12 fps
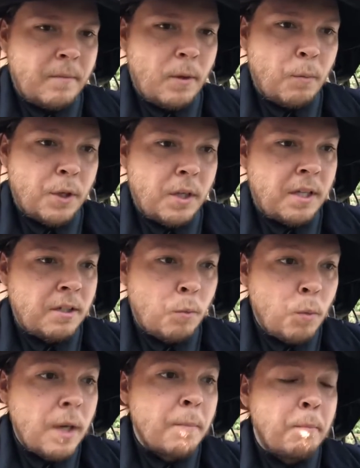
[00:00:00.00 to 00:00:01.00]
which
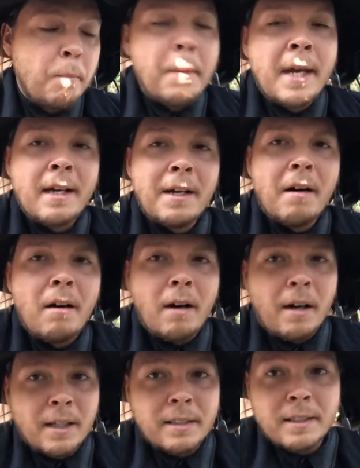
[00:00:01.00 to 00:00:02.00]
would have been
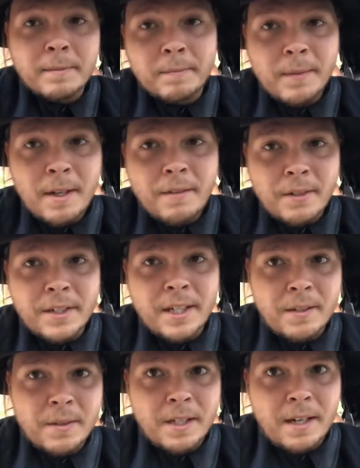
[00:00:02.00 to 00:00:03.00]
awesome for
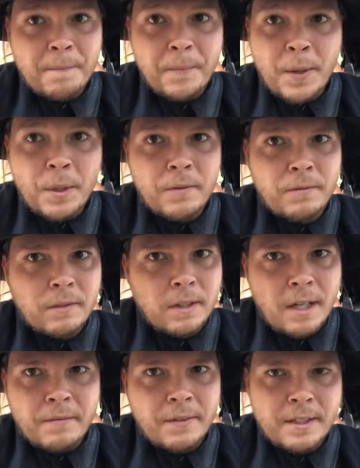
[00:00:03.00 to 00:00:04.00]
San Jose. I would have
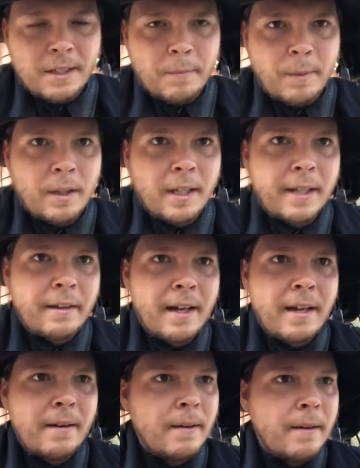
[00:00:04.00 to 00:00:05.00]
loved something like that.